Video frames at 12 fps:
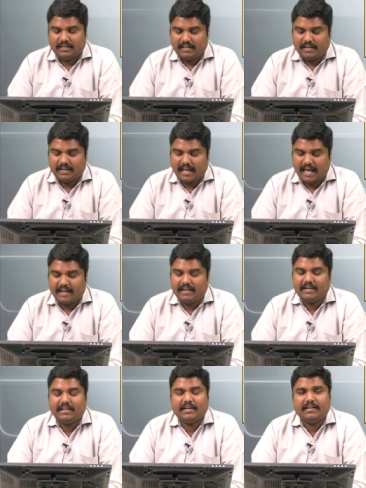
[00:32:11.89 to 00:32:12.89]
in Air
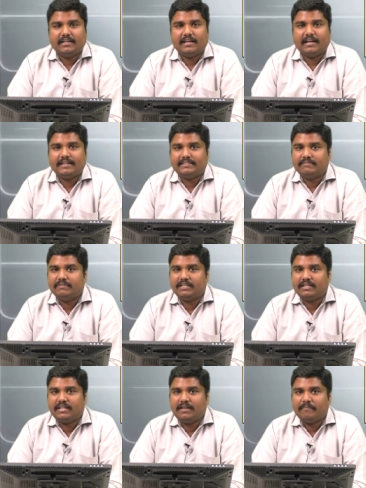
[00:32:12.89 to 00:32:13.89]
India and
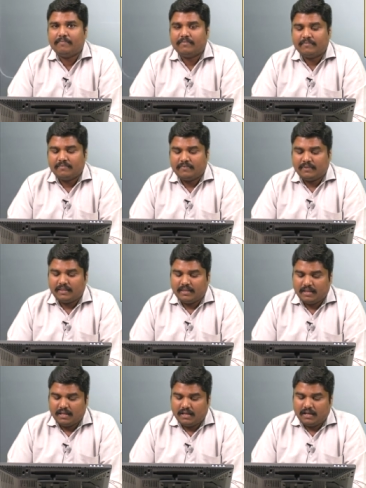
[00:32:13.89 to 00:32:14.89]
similarly
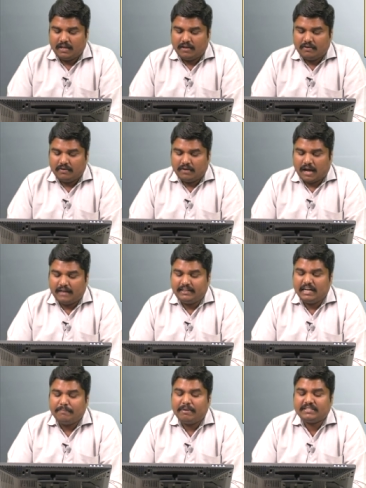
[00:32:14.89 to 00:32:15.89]

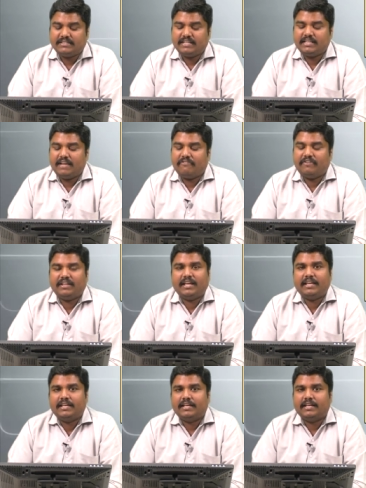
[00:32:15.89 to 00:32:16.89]
100 percent
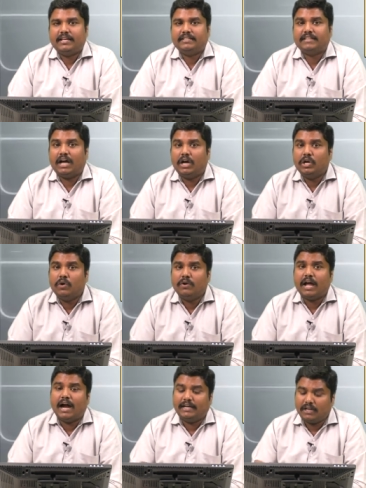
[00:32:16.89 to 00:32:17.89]
FDI is allowed
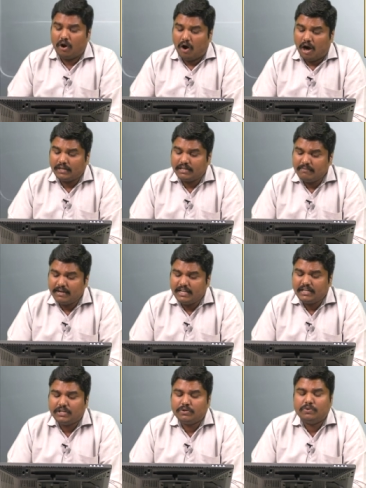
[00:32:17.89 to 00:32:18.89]
under
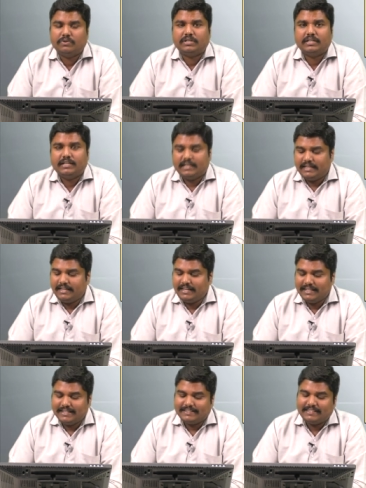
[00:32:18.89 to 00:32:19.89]
automatic route
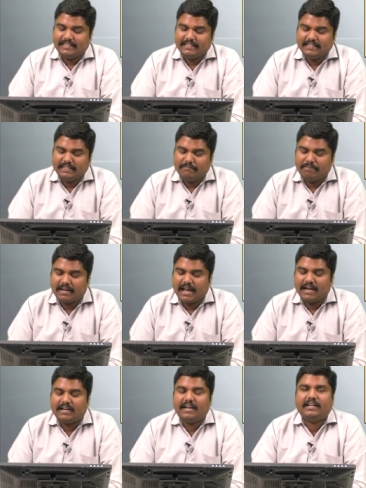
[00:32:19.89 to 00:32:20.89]
in single
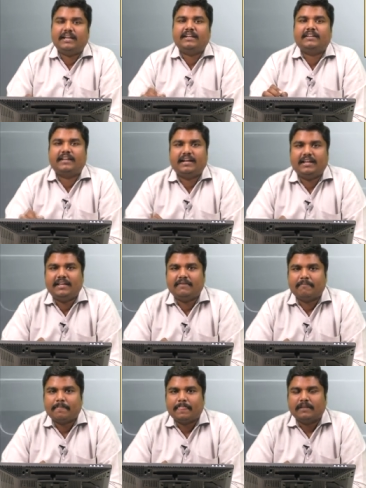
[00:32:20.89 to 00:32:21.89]
brand detailing
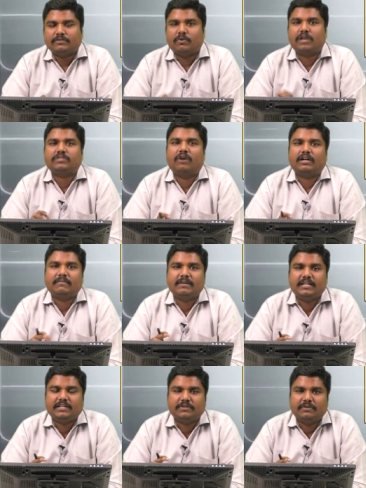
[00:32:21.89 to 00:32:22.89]
trading. So what is
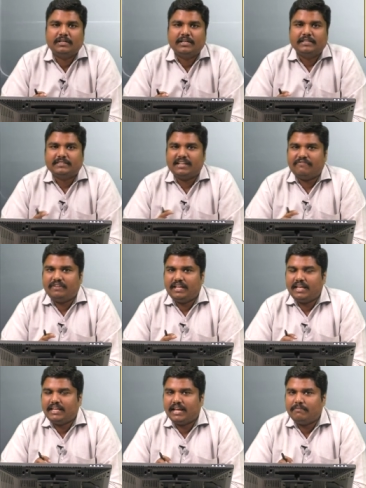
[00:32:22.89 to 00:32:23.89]
automatic route? So
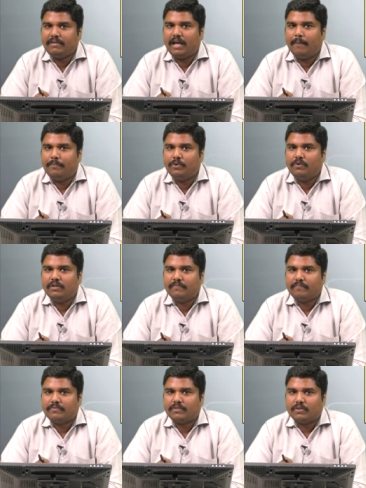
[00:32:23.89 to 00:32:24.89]
FDI can be approved
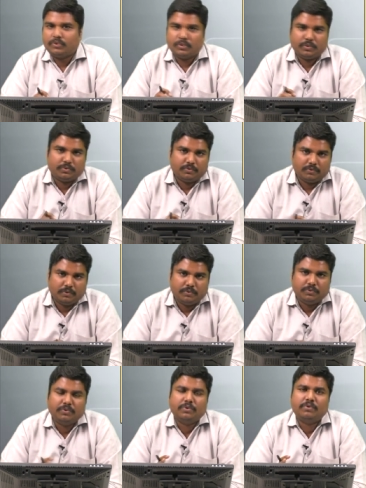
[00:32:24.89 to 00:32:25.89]
through
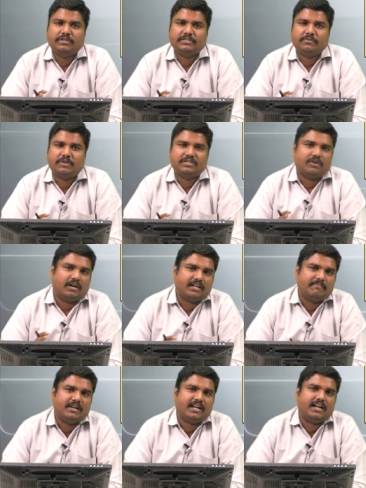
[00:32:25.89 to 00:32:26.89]
two routes, one is
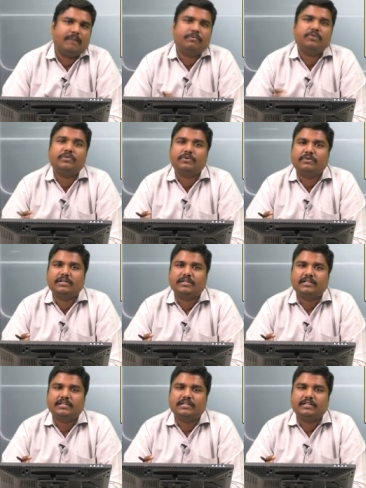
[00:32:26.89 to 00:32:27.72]
automatic and approved route.